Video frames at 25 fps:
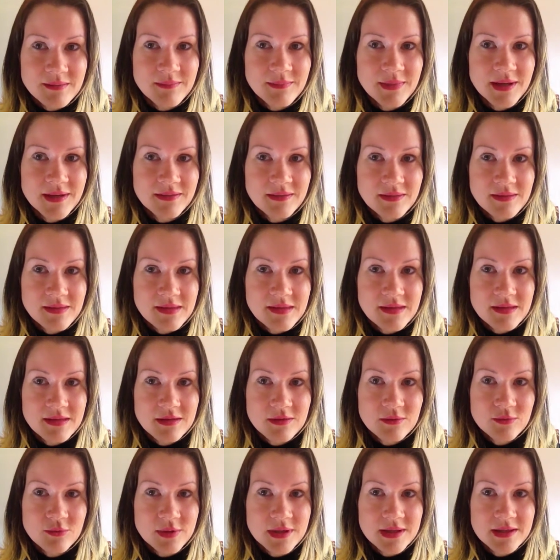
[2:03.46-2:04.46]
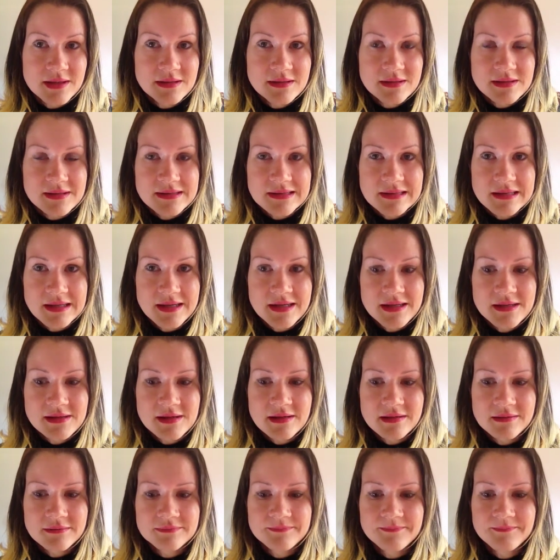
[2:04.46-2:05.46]
months or years
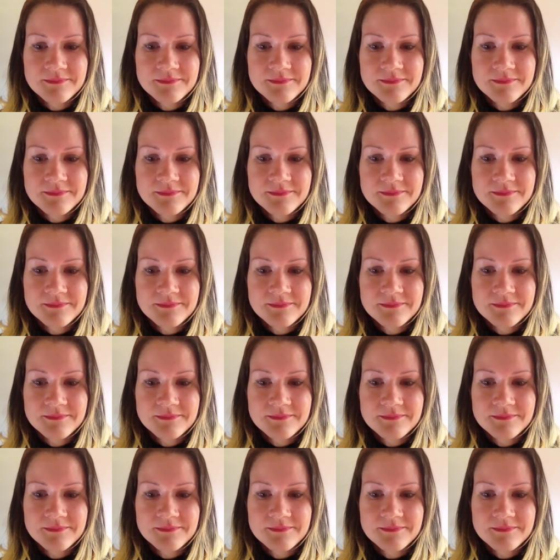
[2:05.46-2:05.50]
later.